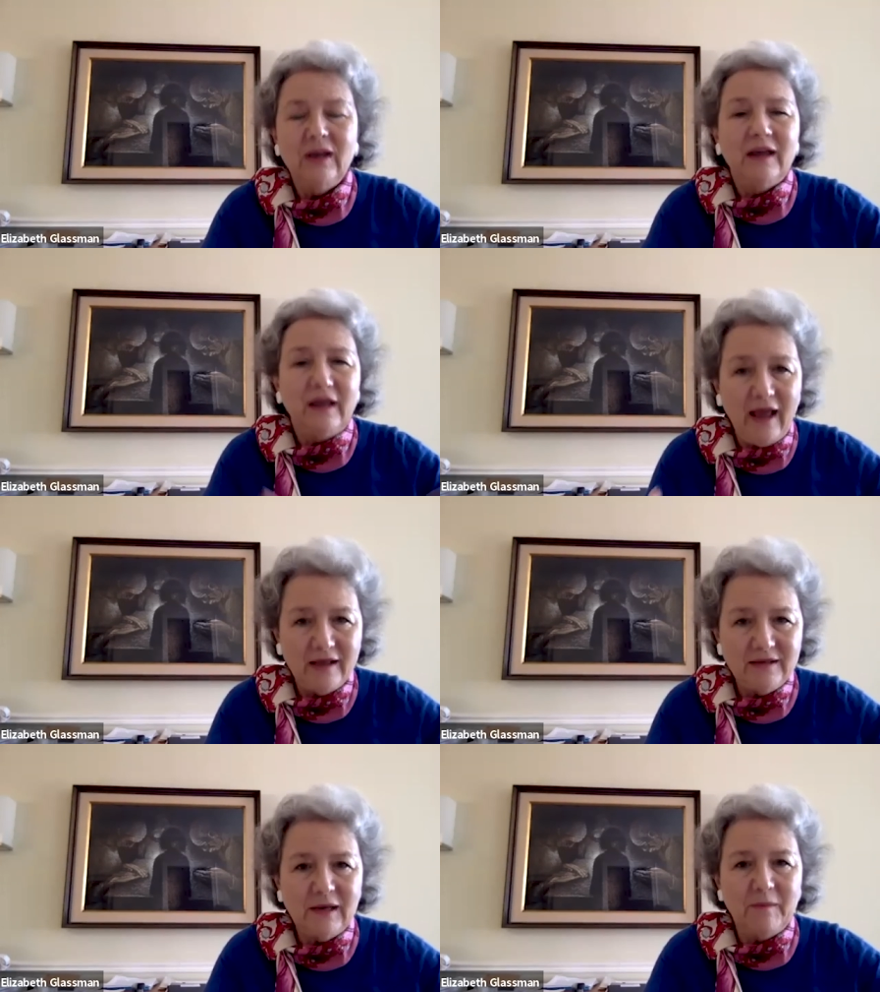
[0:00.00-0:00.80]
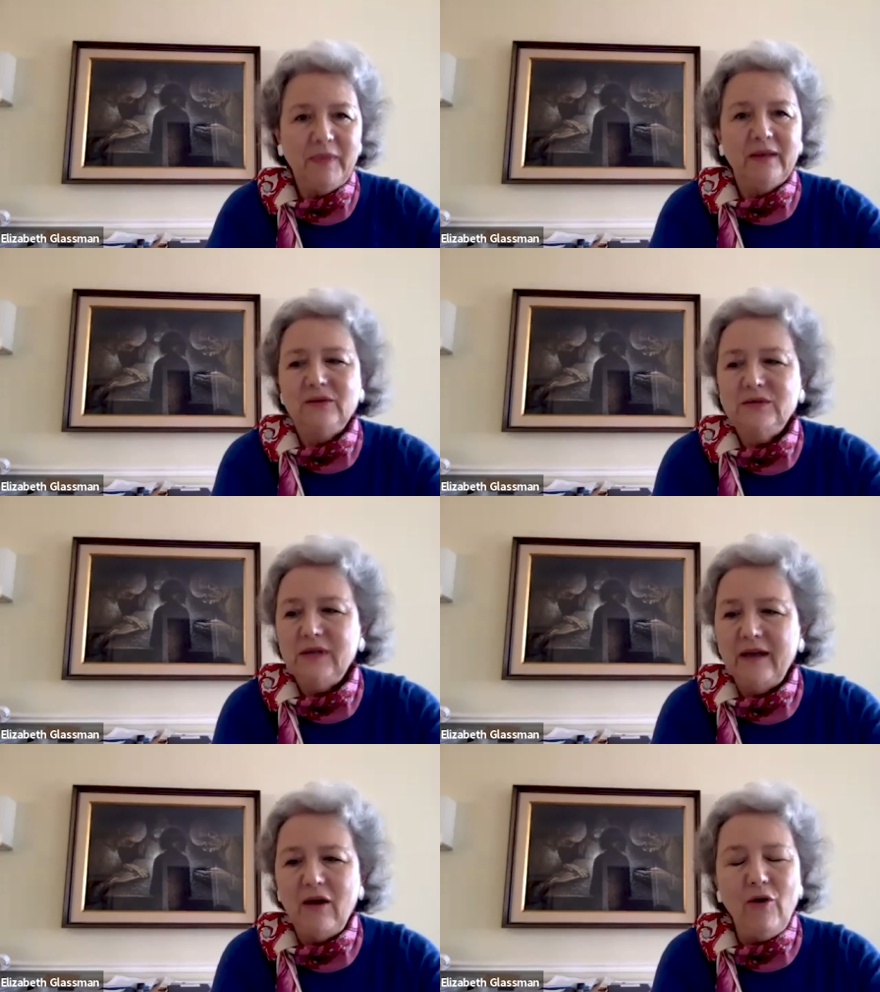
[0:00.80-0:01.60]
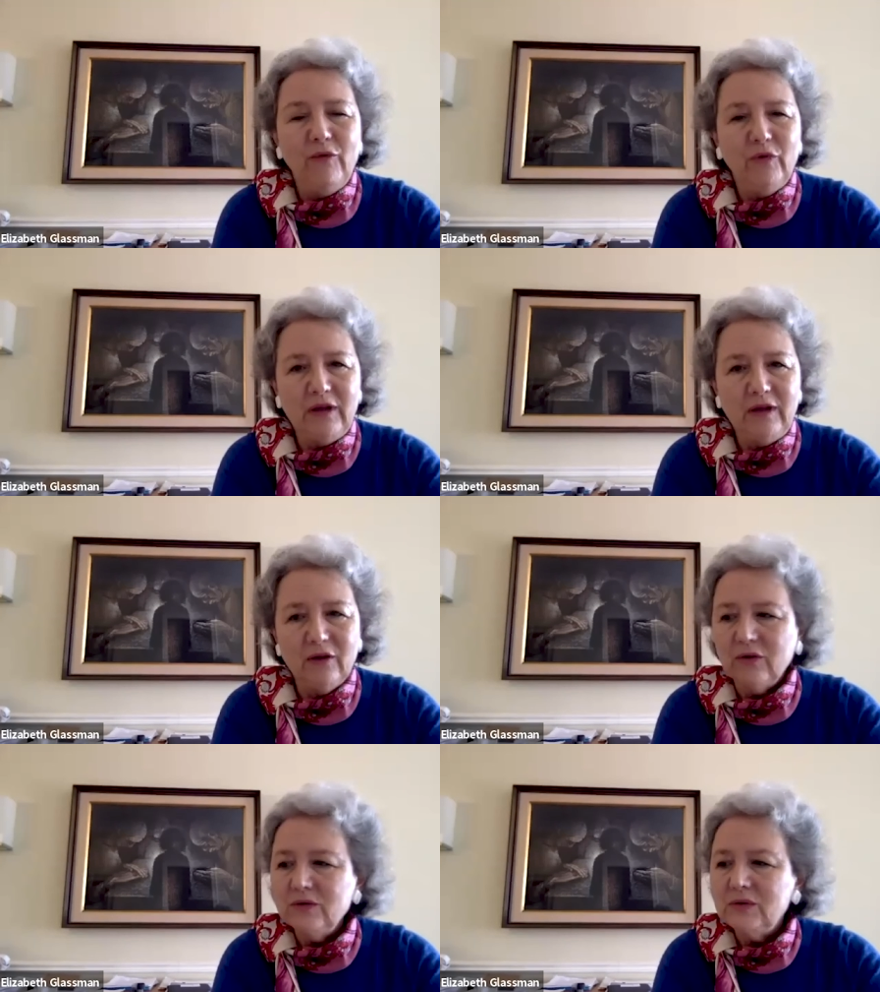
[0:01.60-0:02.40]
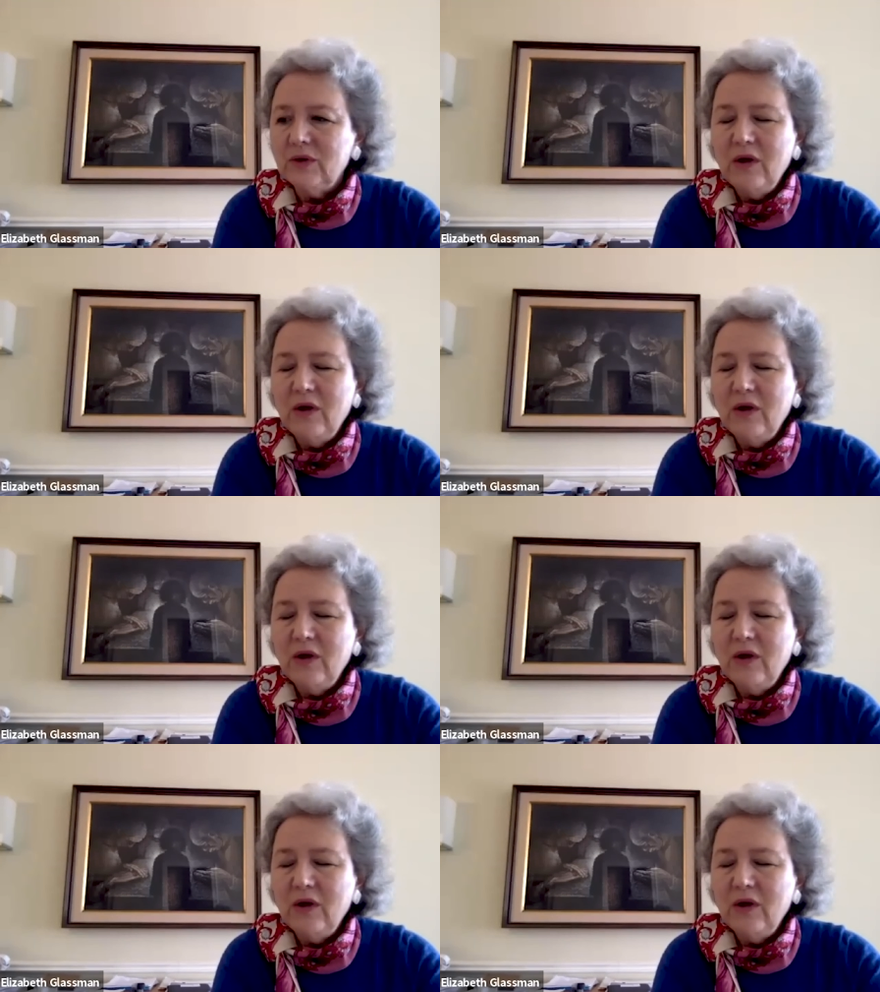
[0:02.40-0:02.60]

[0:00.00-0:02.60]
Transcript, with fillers: and had something to say. Over the years,